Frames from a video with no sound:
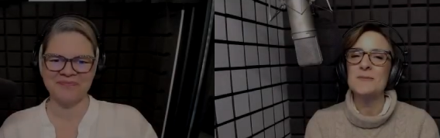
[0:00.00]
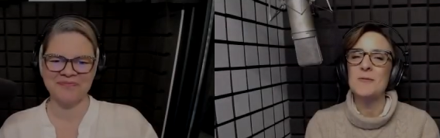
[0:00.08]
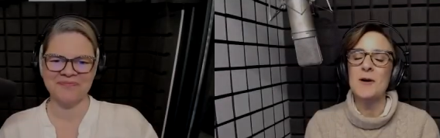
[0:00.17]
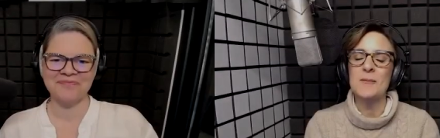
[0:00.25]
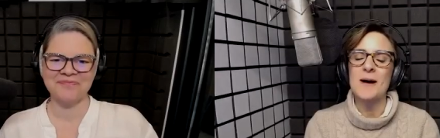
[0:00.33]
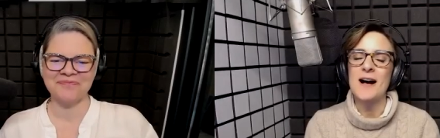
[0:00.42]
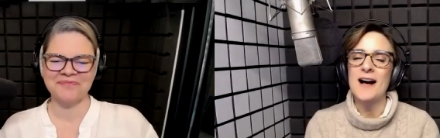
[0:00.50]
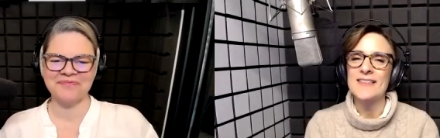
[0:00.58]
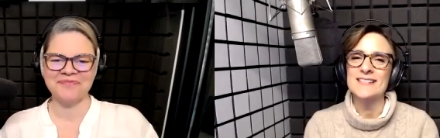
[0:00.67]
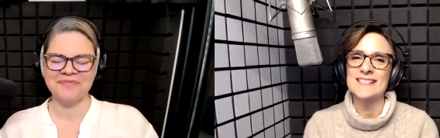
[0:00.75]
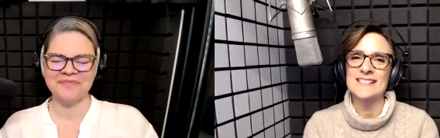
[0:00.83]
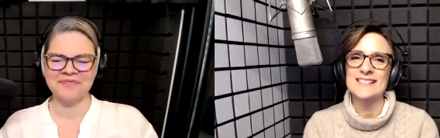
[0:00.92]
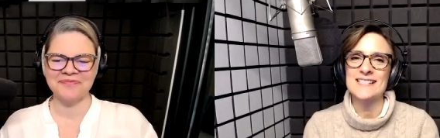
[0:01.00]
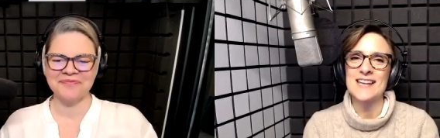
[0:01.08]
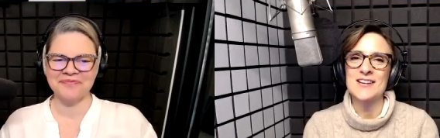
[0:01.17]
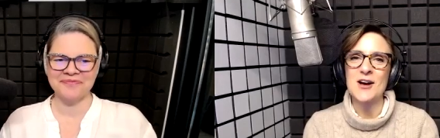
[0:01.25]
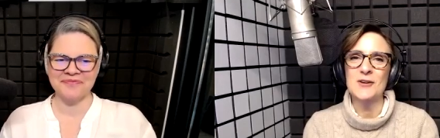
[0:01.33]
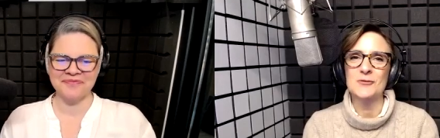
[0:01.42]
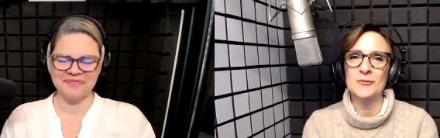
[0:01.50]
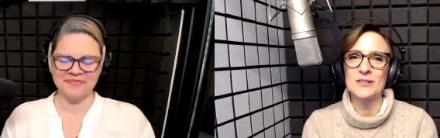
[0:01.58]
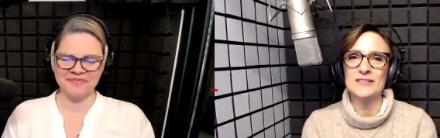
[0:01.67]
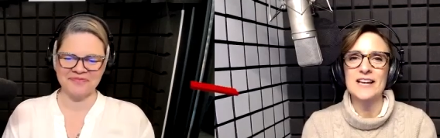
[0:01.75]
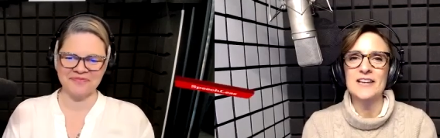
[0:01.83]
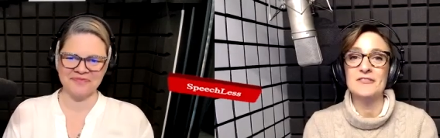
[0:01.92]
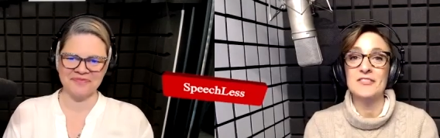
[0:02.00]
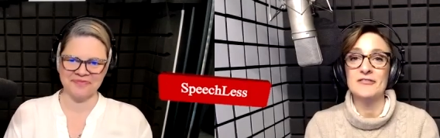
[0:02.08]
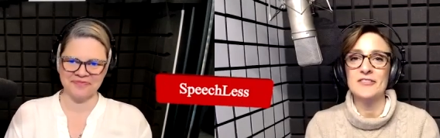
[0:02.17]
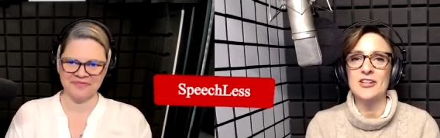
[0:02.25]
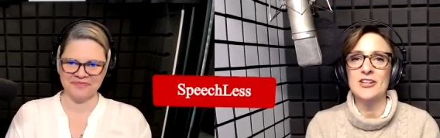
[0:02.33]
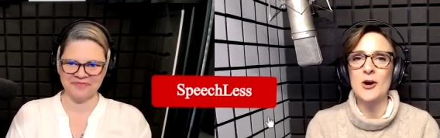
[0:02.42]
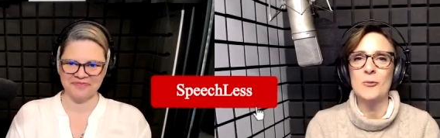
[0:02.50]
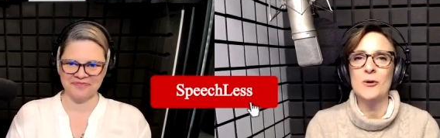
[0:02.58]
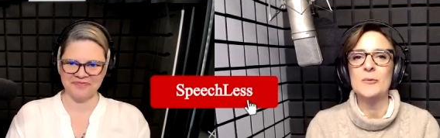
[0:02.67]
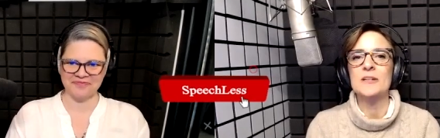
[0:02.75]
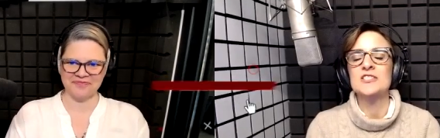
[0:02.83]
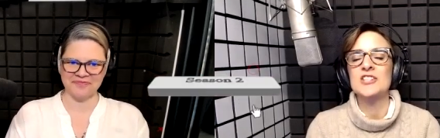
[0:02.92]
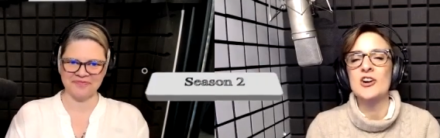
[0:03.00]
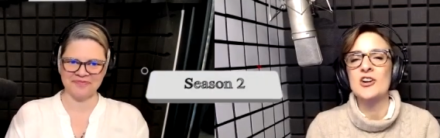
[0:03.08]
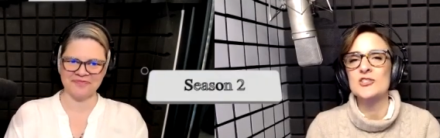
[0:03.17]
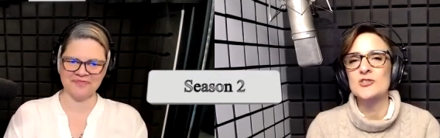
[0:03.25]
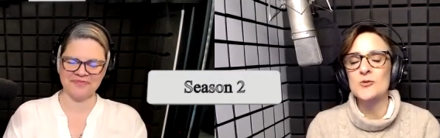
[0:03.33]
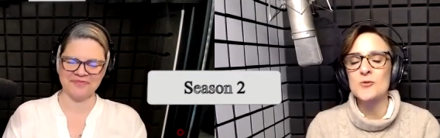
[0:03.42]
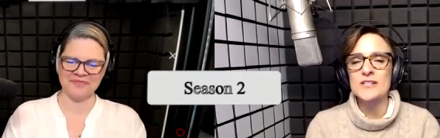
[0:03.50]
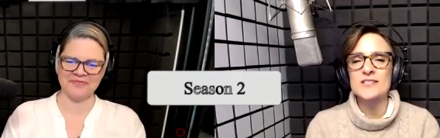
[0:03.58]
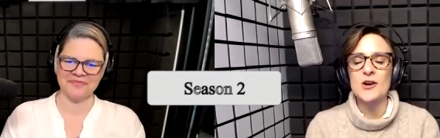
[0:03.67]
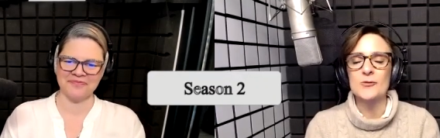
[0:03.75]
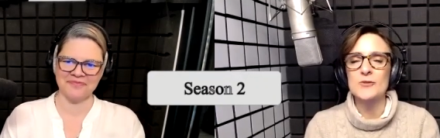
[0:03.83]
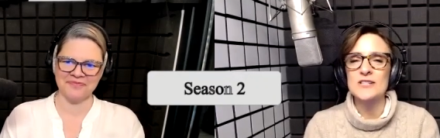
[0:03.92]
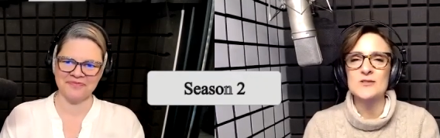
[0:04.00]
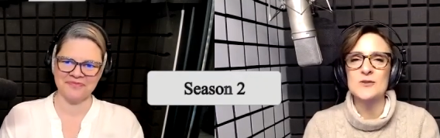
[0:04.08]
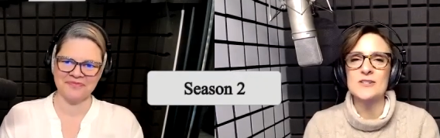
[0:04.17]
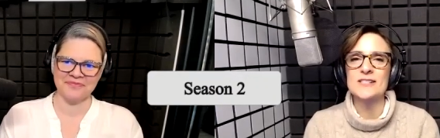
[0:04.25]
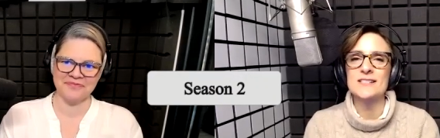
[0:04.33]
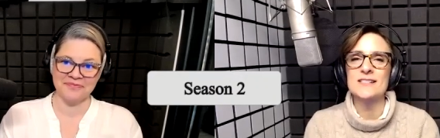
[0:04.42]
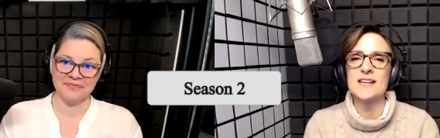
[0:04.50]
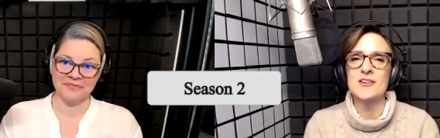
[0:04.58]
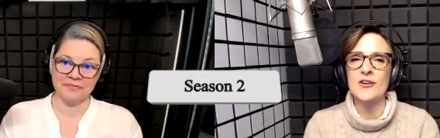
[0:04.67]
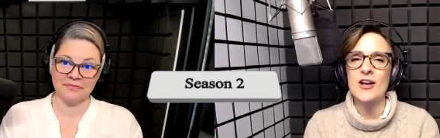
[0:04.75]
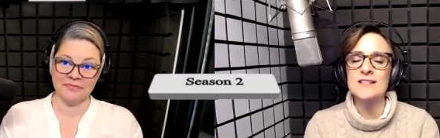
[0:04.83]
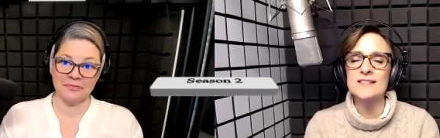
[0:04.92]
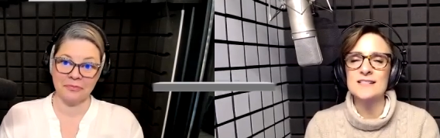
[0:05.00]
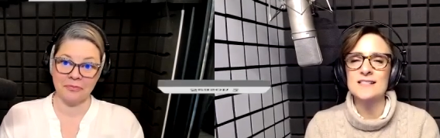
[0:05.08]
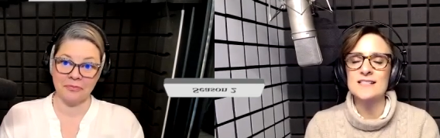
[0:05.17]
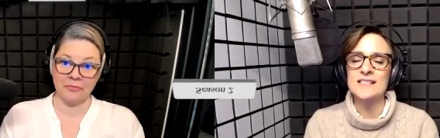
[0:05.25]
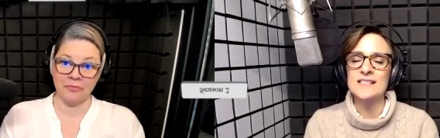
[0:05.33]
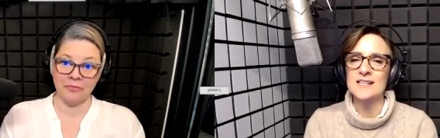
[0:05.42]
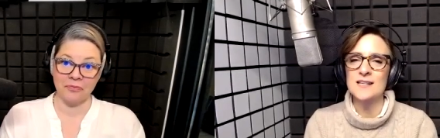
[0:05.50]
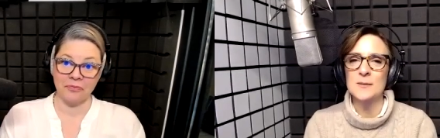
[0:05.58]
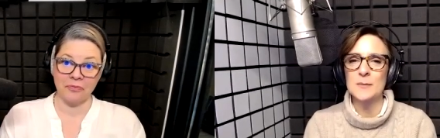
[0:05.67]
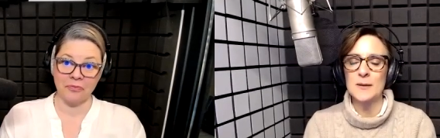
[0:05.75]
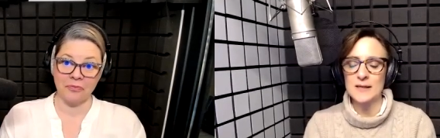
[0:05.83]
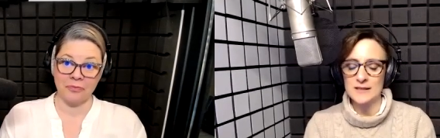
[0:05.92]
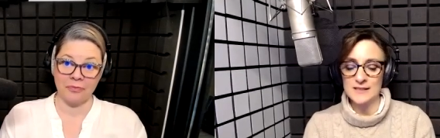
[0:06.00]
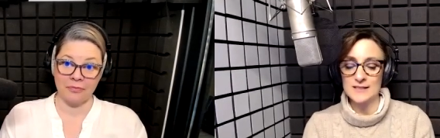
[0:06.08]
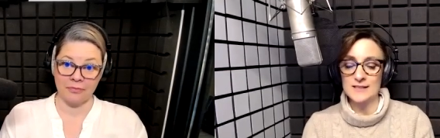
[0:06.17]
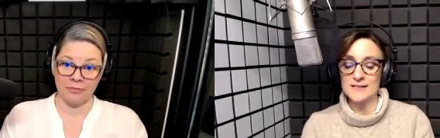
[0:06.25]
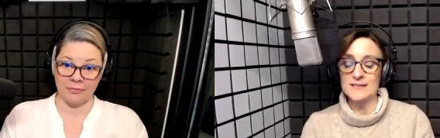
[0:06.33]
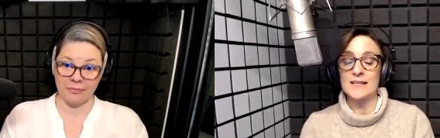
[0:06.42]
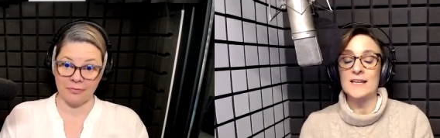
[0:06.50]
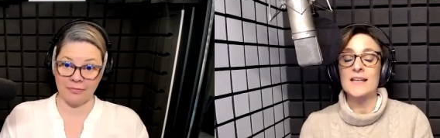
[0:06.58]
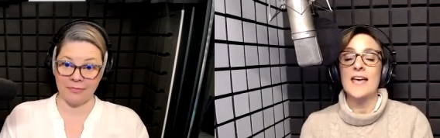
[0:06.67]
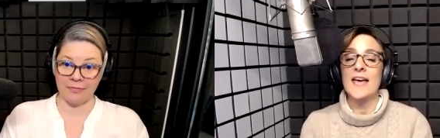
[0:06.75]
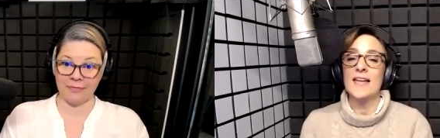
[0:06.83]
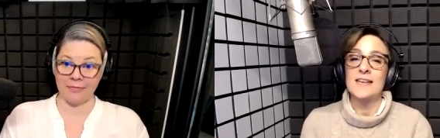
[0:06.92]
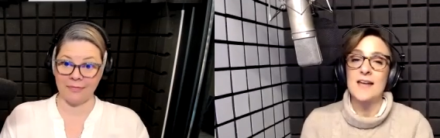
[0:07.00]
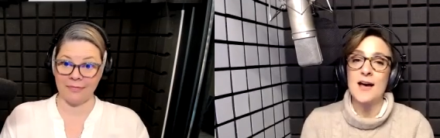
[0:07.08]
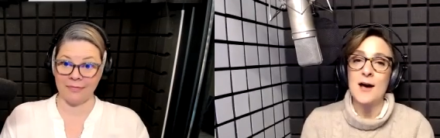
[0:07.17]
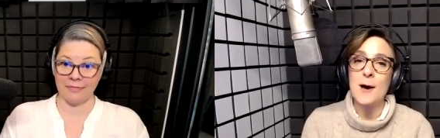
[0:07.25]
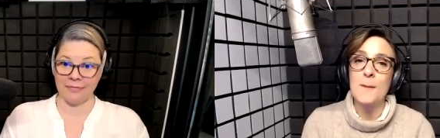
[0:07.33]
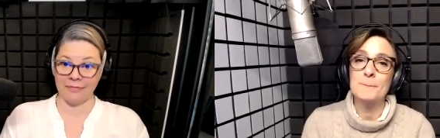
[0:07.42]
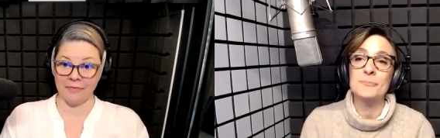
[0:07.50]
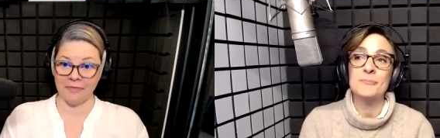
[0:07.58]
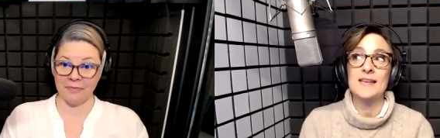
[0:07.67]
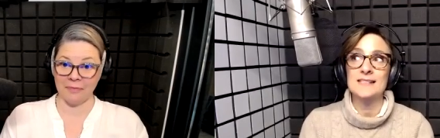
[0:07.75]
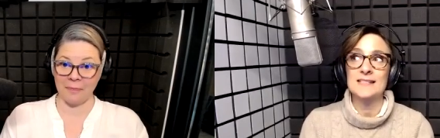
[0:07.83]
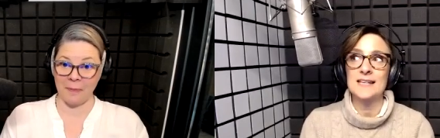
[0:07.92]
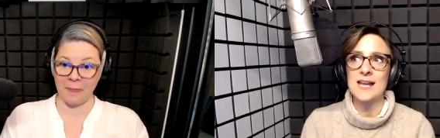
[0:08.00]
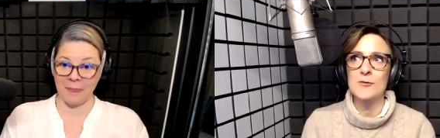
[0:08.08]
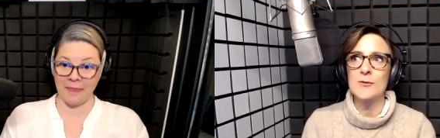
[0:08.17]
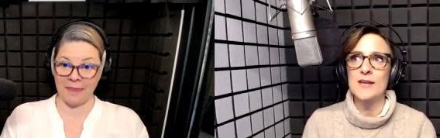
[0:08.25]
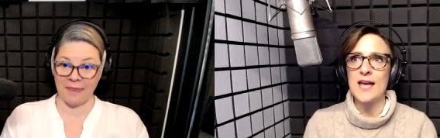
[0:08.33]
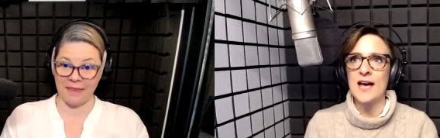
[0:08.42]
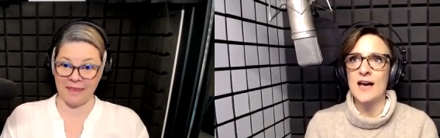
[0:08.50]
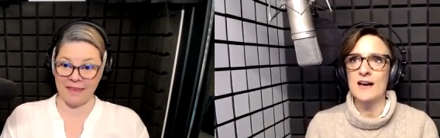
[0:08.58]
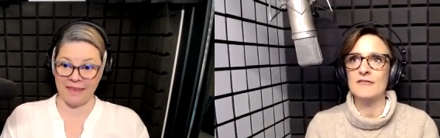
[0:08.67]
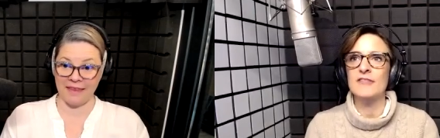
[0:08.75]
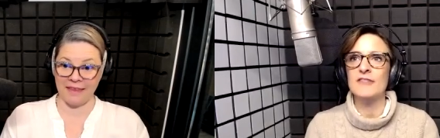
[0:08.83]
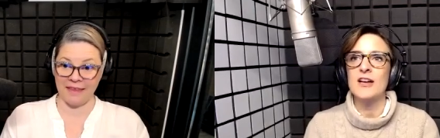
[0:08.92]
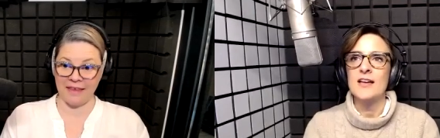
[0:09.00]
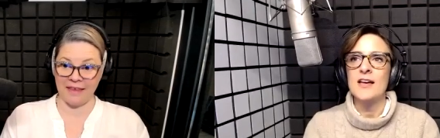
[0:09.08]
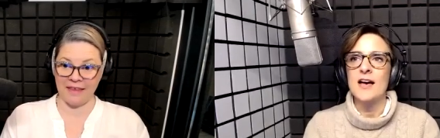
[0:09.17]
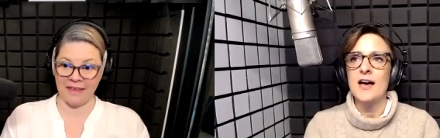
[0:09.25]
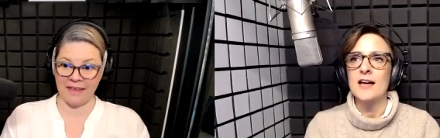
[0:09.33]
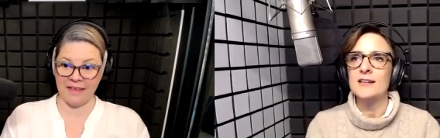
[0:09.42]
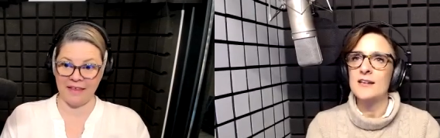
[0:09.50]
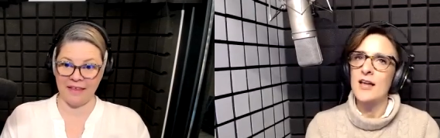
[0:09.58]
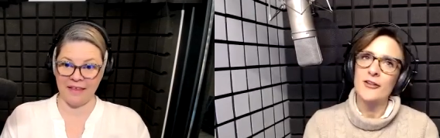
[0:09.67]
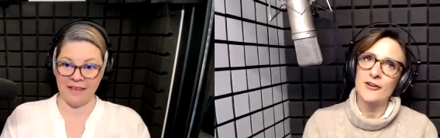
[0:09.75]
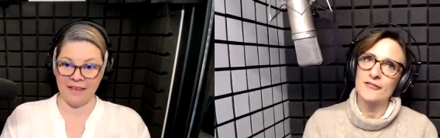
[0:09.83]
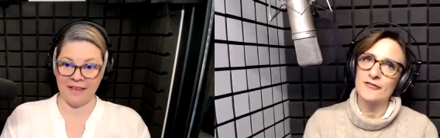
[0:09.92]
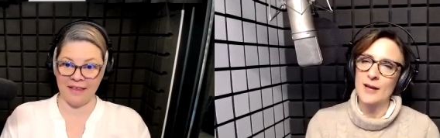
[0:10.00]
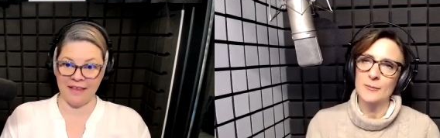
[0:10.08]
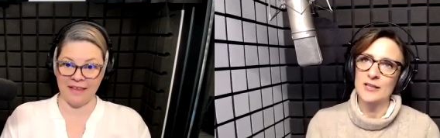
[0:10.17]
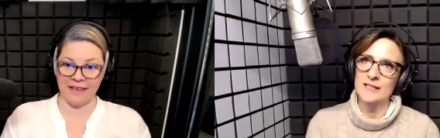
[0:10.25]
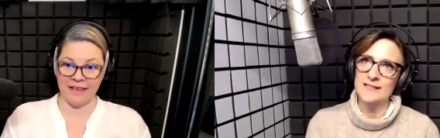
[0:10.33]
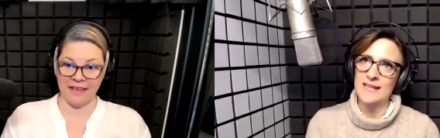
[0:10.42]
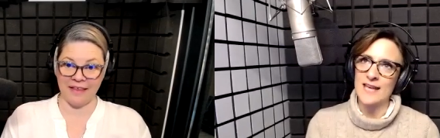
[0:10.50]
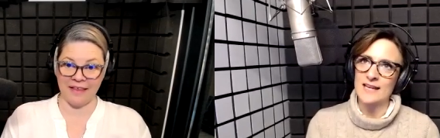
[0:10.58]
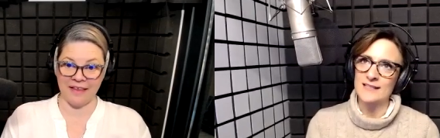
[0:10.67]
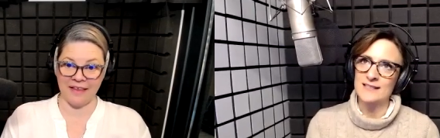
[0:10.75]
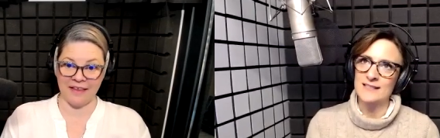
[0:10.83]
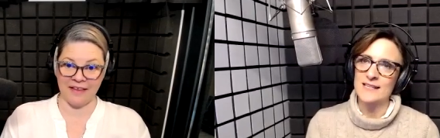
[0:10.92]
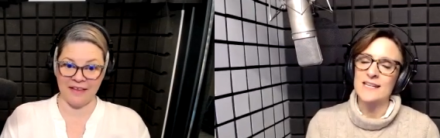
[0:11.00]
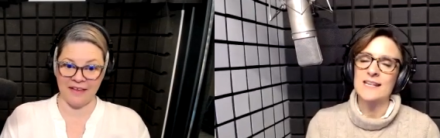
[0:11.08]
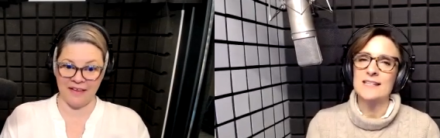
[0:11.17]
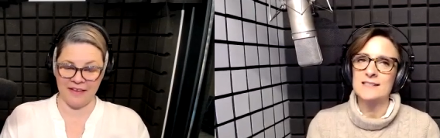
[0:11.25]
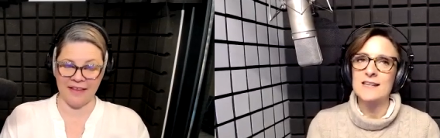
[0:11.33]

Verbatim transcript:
Speaker 1: to our behind-the-scenes take on real life in V O, where we share our stories, our resources, and our unsolicited opinions. And um, today we have another fabulous guest. His